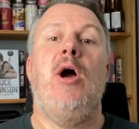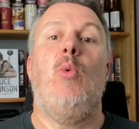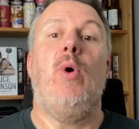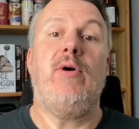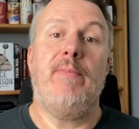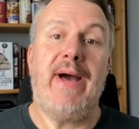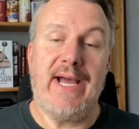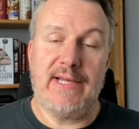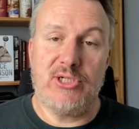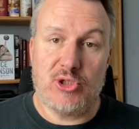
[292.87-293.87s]
Welcome
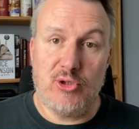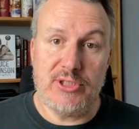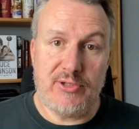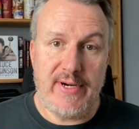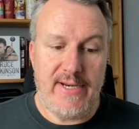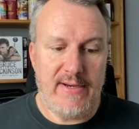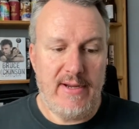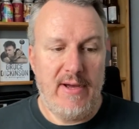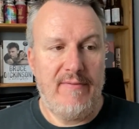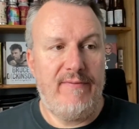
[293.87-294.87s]
back. Scores are in
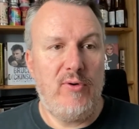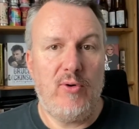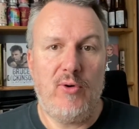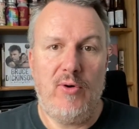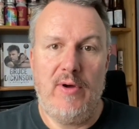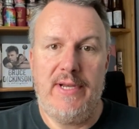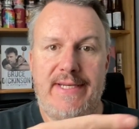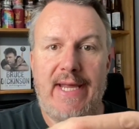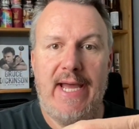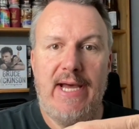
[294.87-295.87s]
for
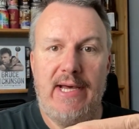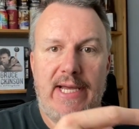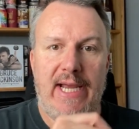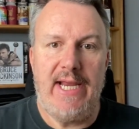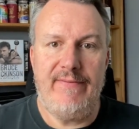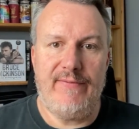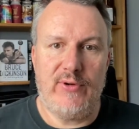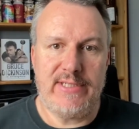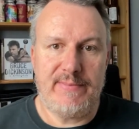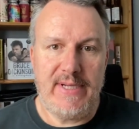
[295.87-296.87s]
Deya
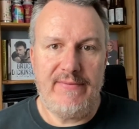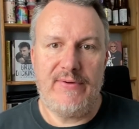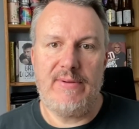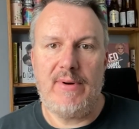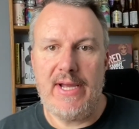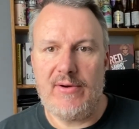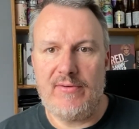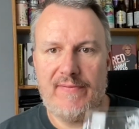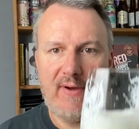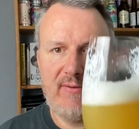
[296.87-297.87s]
Invoice Me for the
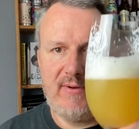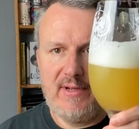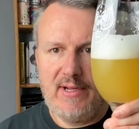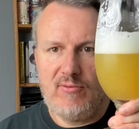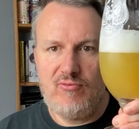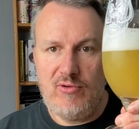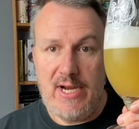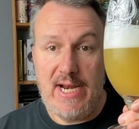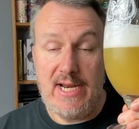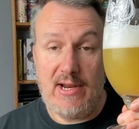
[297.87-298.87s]
Microphone.
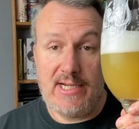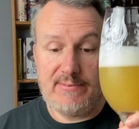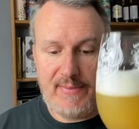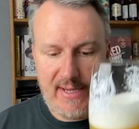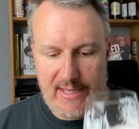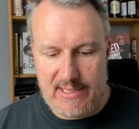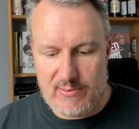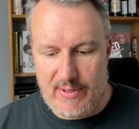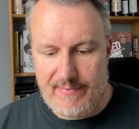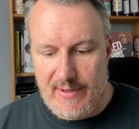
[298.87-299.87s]
Really nice beer,
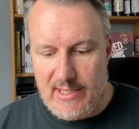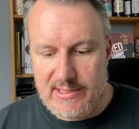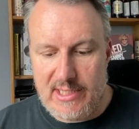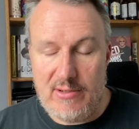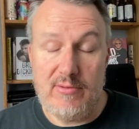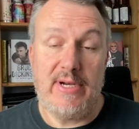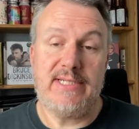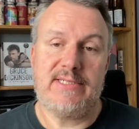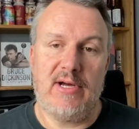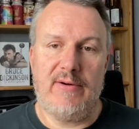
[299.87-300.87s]
this one. So
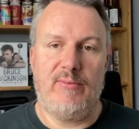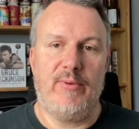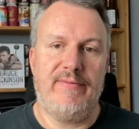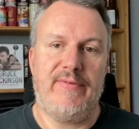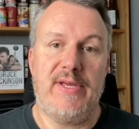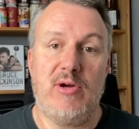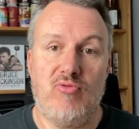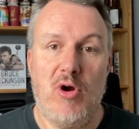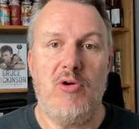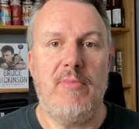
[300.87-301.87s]
let's start with the
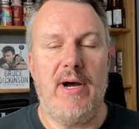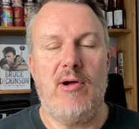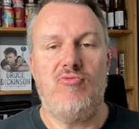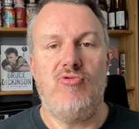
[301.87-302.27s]
aroma.